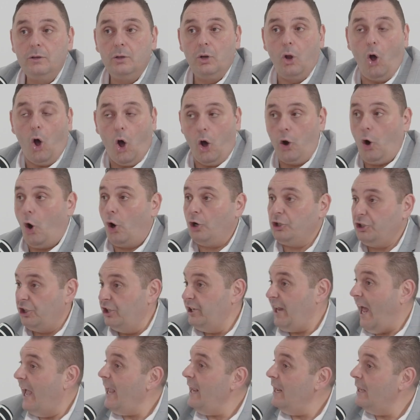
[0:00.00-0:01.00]
on auction
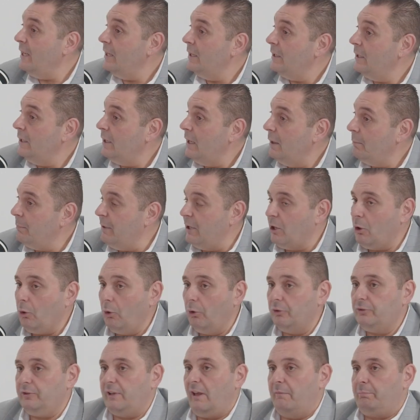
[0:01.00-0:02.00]
day
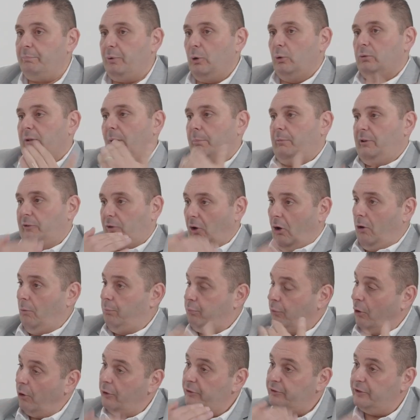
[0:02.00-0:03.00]
because they've built up this whole
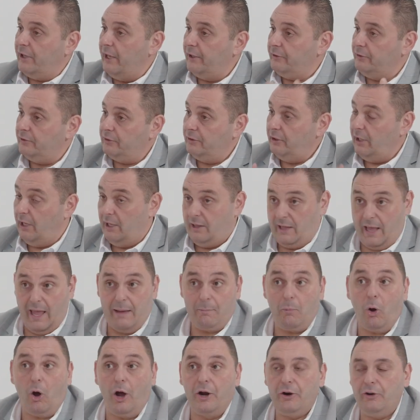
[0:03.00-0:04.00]
process in their
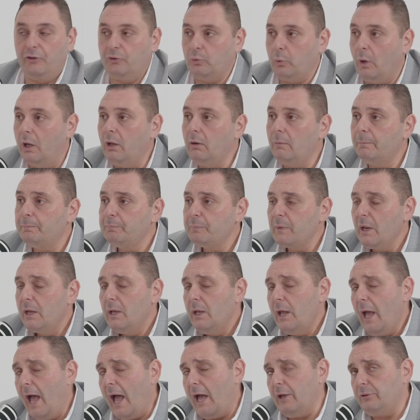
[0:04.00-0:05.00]
mind as well
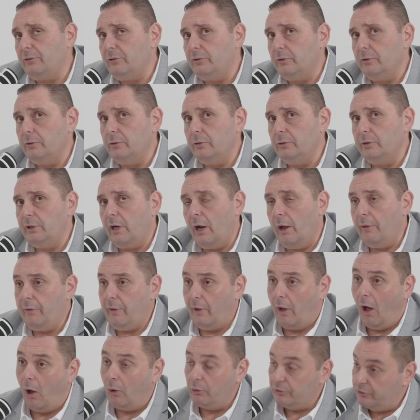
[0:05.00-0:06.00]
as to,
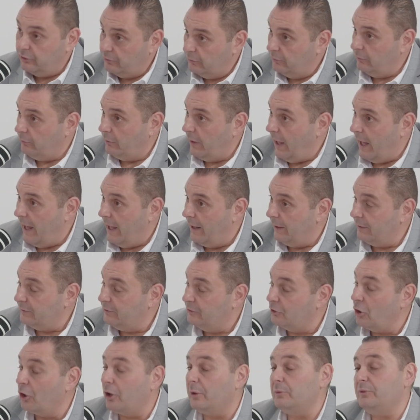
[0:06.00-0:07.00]
the whole
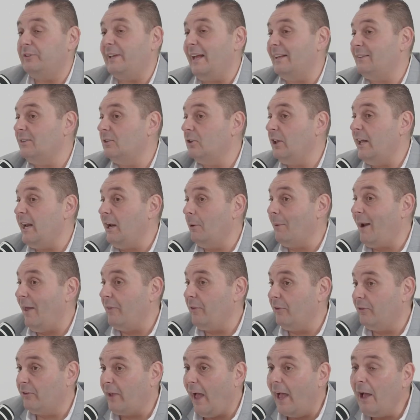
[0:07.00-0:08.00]
circumstances leading around
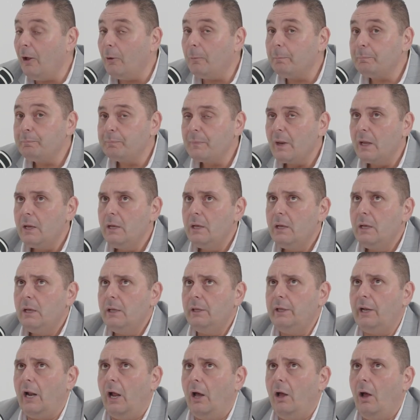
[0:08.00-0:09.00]
the sale.
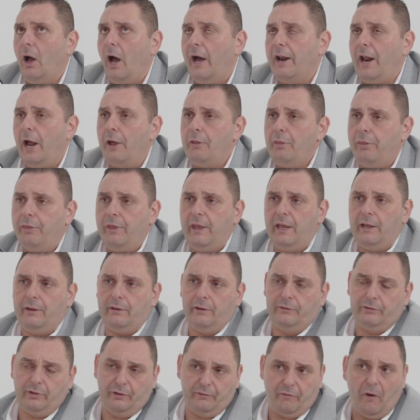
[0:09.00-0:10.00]
I don't think
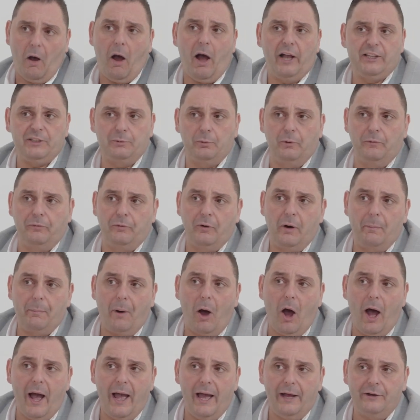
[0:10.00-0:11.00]
it's advisable for a
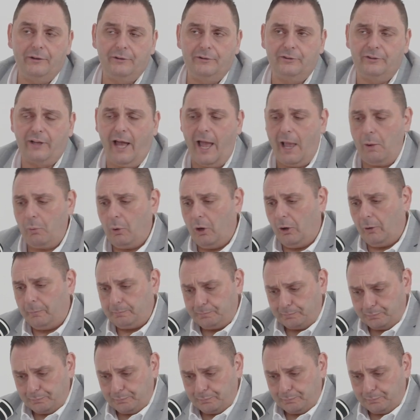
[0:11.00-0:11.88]
buyer to say, well,